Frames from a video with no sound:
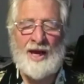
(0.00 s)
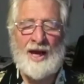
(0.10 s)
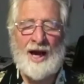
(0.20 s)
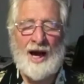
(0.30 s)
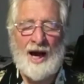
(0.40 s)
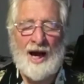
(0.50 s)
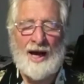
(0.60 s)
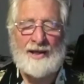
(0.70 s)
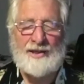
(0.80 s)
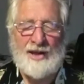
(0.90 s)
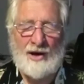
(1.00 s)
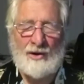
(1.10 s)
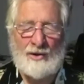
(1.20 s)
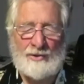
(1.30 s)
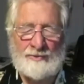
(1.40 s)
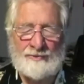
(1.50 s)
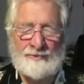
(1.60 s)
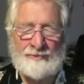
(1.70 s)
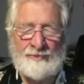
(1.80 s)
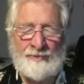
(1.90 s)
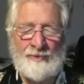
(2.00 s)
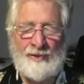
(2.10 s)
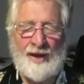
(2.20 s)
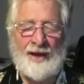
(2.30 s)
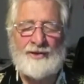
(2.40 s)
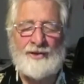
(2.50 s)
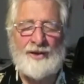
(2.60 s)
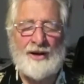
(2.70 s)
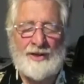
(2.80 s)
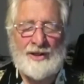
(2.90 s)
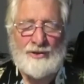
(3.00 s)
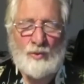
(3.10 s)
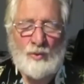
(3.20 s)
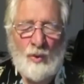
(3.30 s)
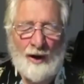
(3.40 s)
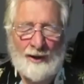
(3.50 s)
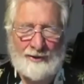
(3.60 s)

I know that there is one